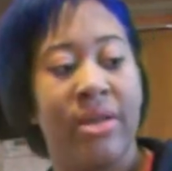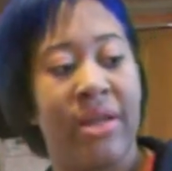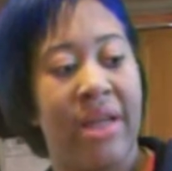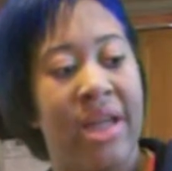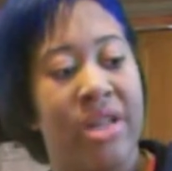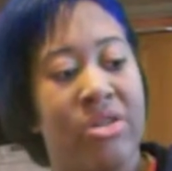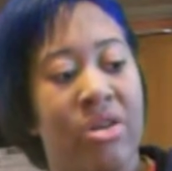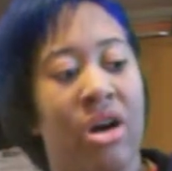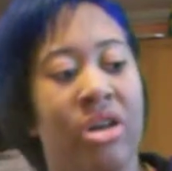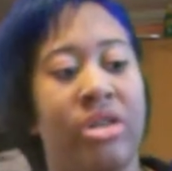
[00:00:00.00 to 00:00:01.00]
And you're
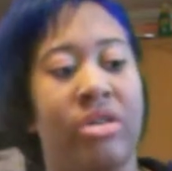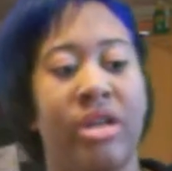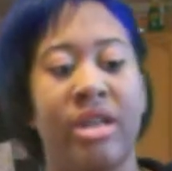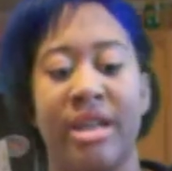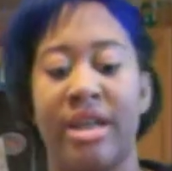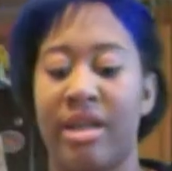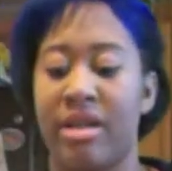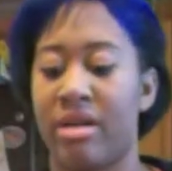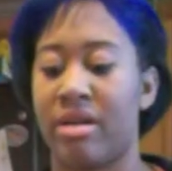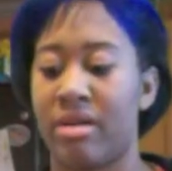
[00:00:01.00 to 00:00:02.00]
also going to need
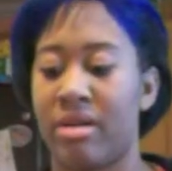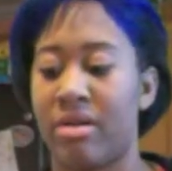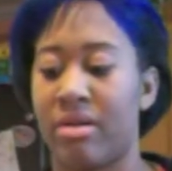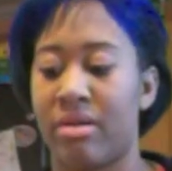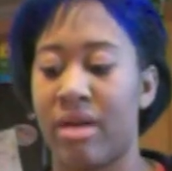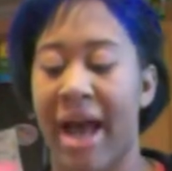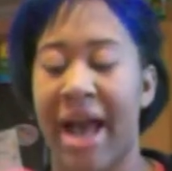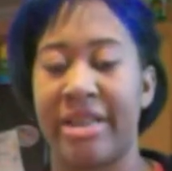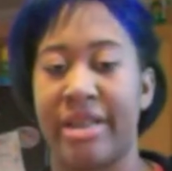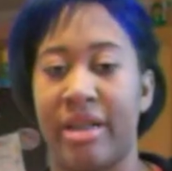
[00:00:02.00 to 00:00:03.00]

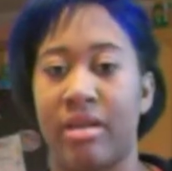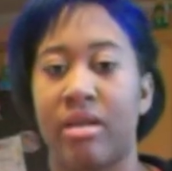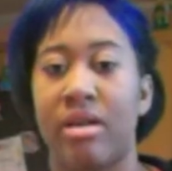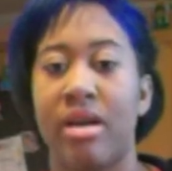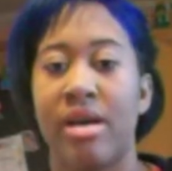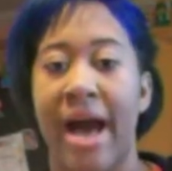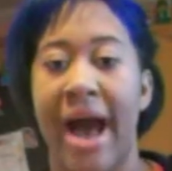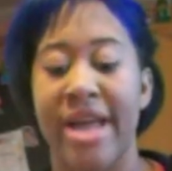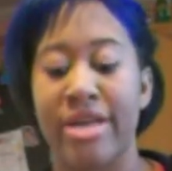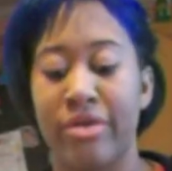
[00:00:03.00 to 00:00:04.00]
icing.
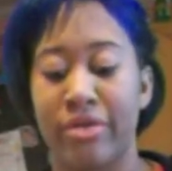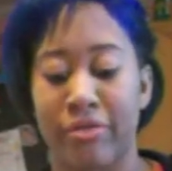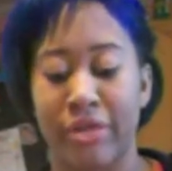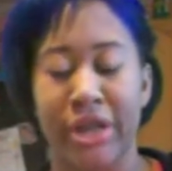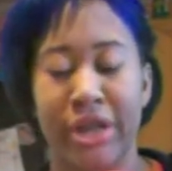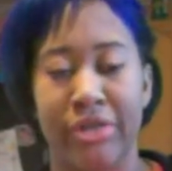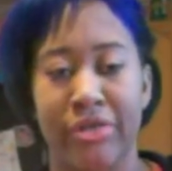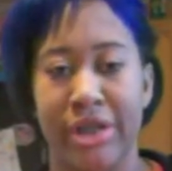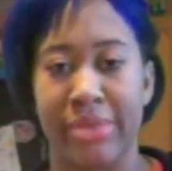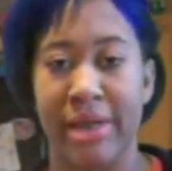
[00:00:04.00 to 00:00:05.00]
I use rich and
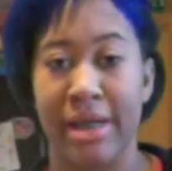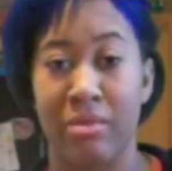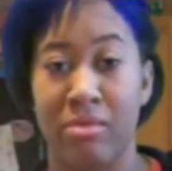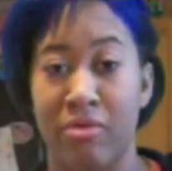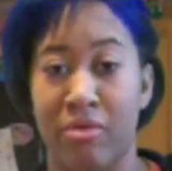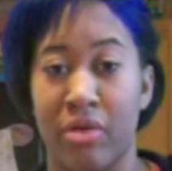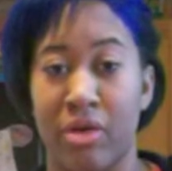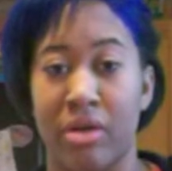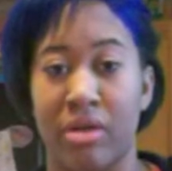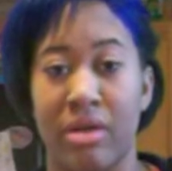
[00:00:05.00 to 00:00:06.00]
creamy
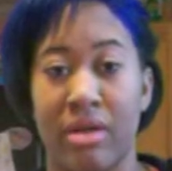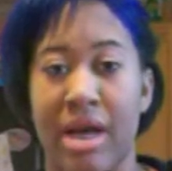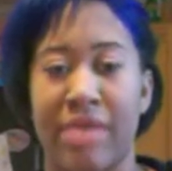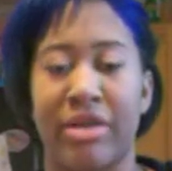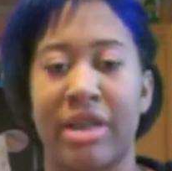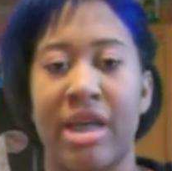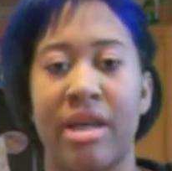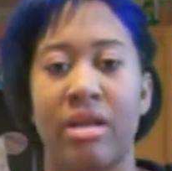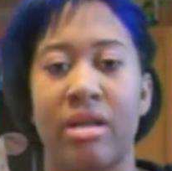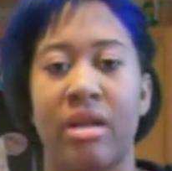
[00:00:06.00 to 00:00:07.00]
for
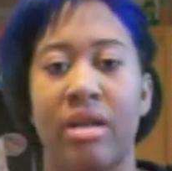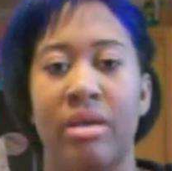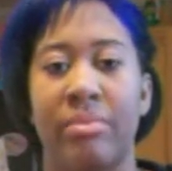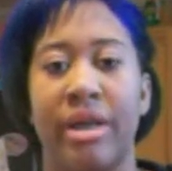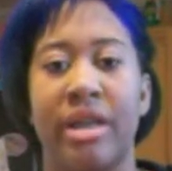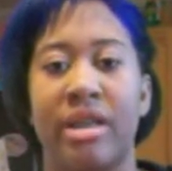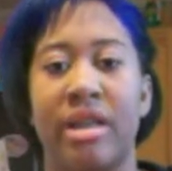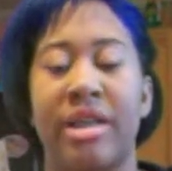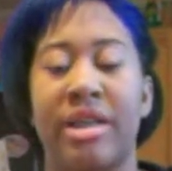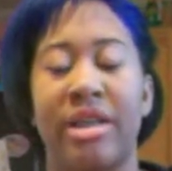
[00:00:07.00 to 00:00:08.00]
everything, because
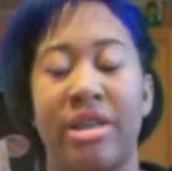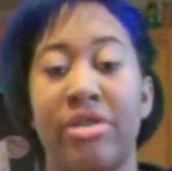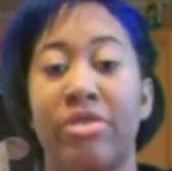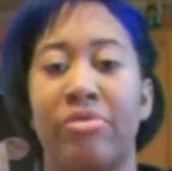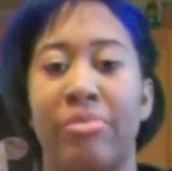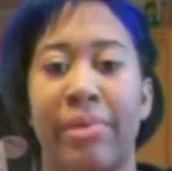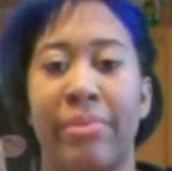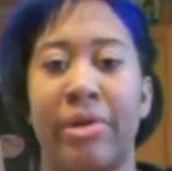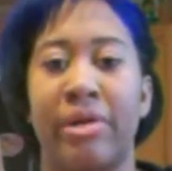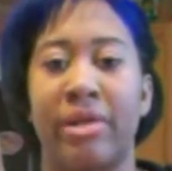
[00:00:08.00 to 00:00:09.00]
it's easier to
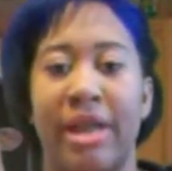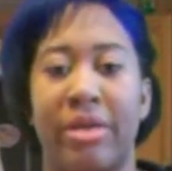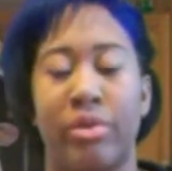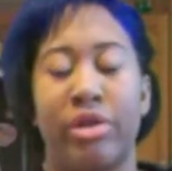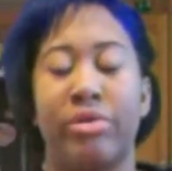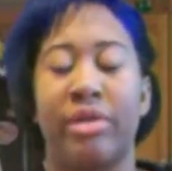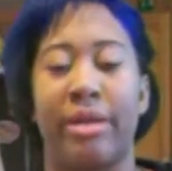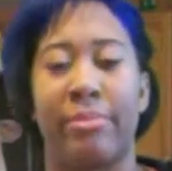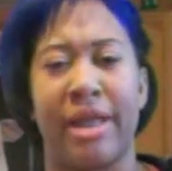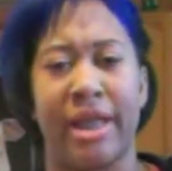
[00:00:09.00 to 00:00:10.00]
remember. Like, when you're like
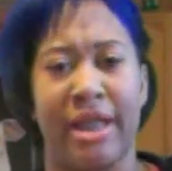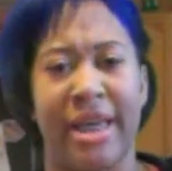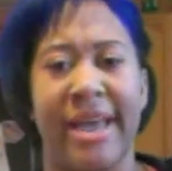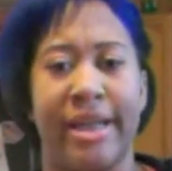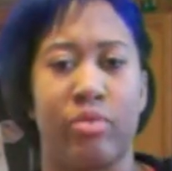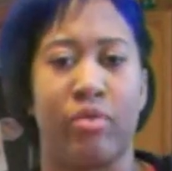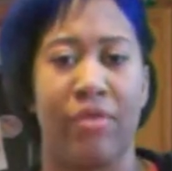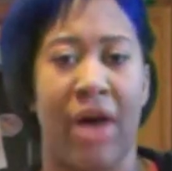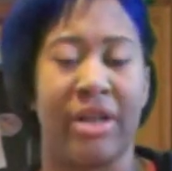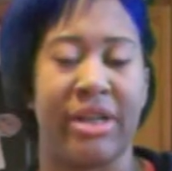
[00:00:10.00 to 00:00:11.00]
making cakes with
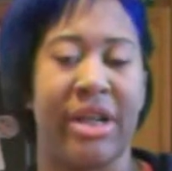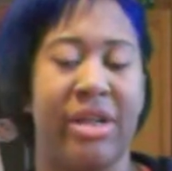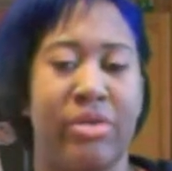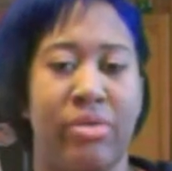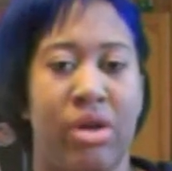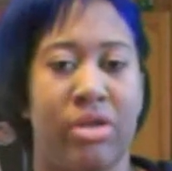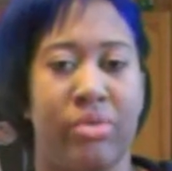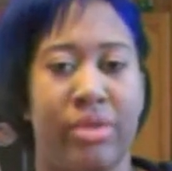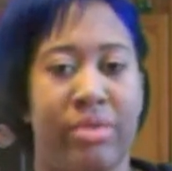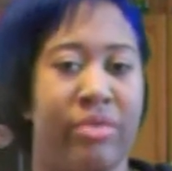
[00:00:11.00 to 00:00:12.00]
fondant, you also
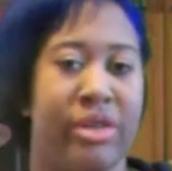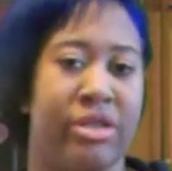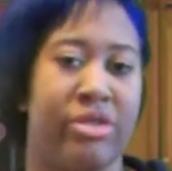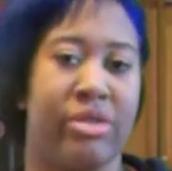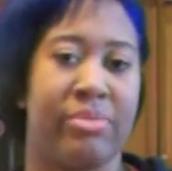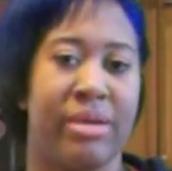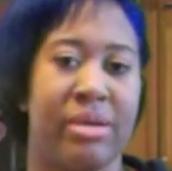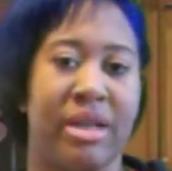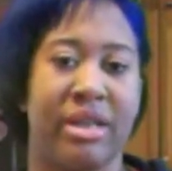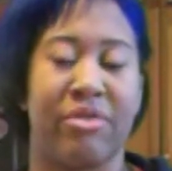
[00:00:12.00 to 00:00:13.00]
need rich and
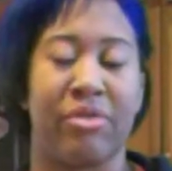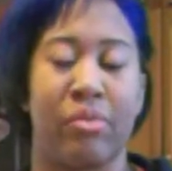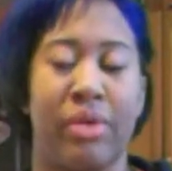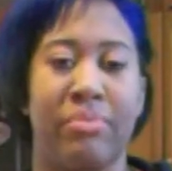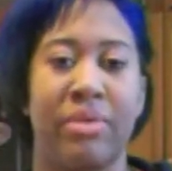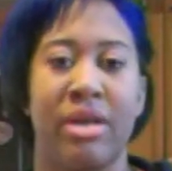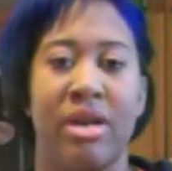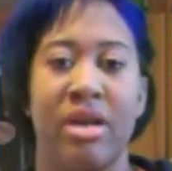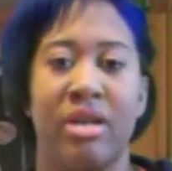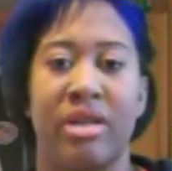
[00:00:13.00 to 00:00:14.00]
creamy, except for whipped,
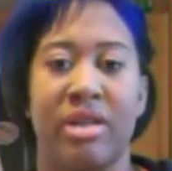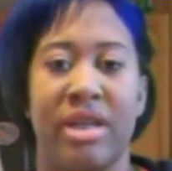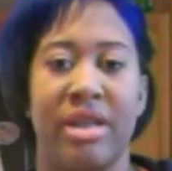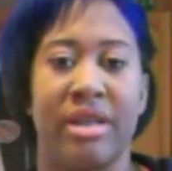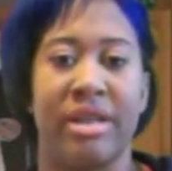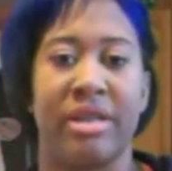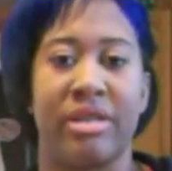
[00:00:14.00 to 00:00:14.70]
because then it